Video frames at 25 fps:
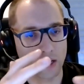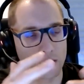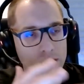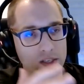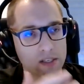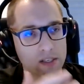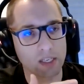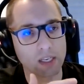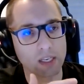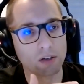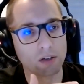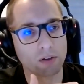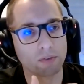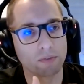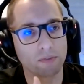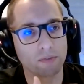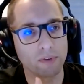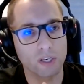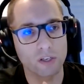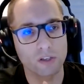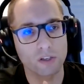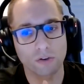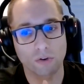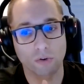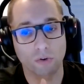a single
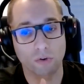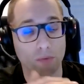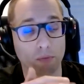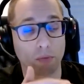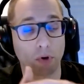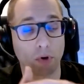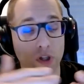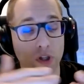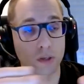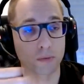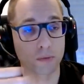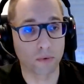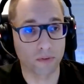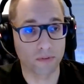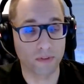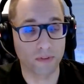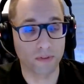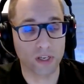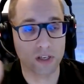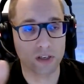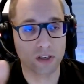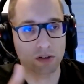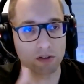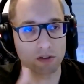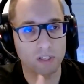fixture or multiple
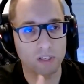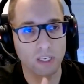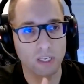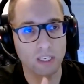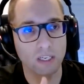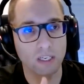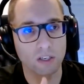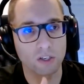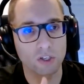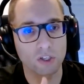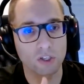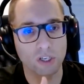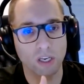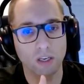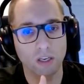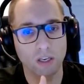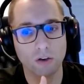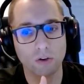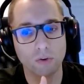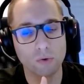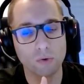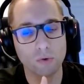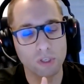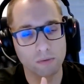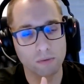fixtures in the
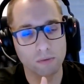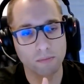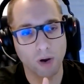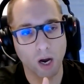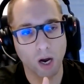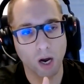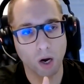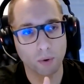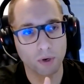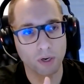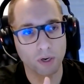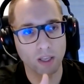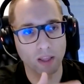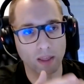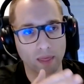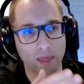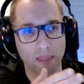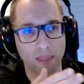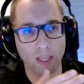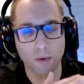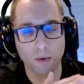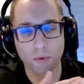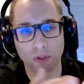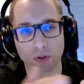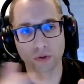chain losing power,
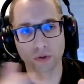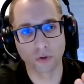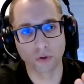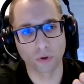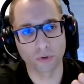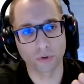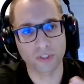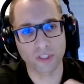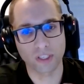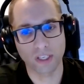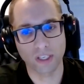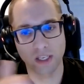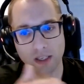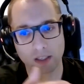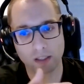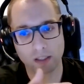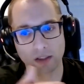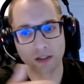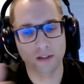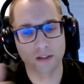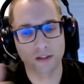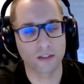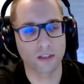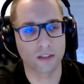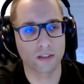they will not
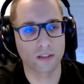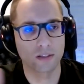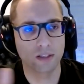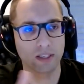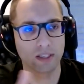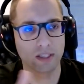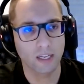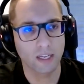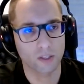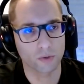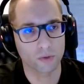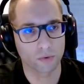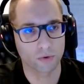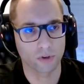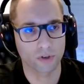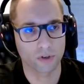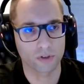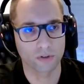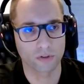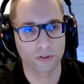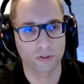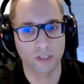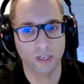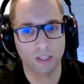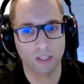kill the network.
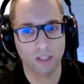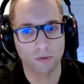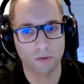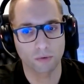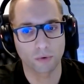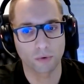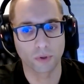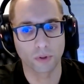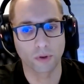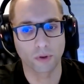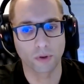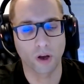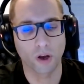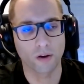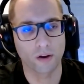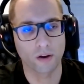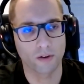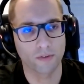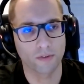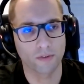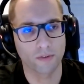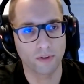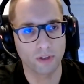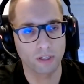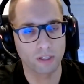So the network will
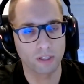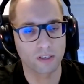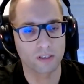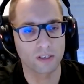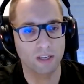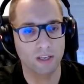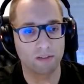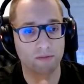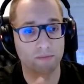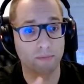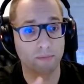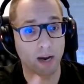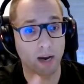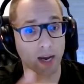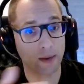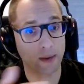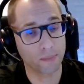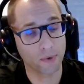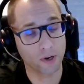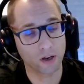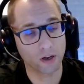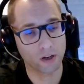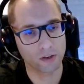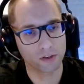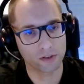fail-safe
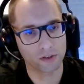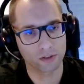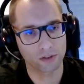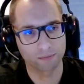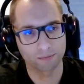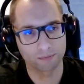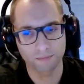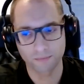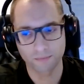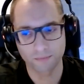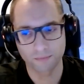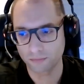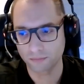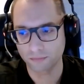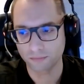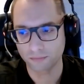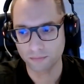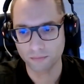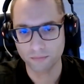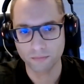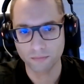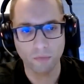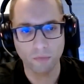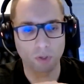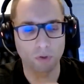bypass
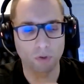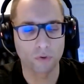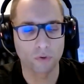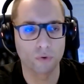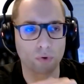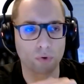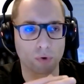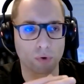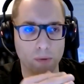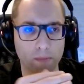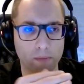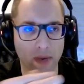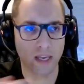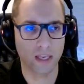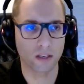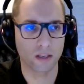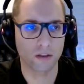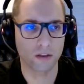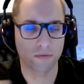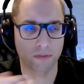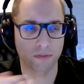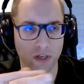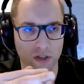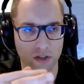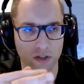to the
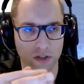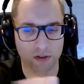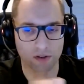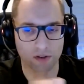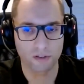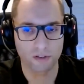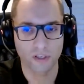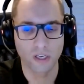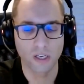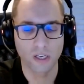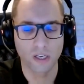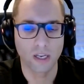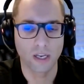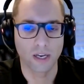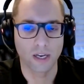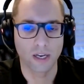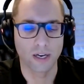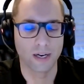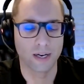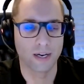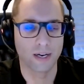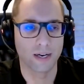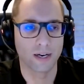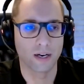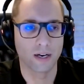remaining fixtures
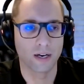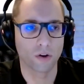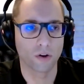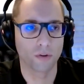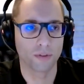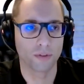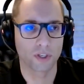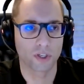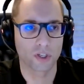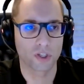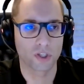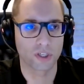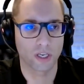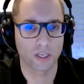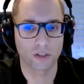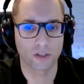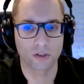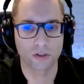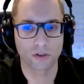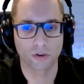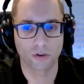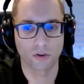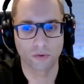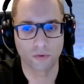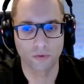on the chain.
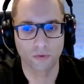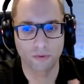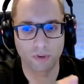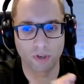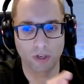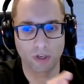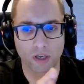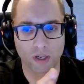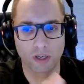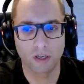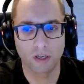So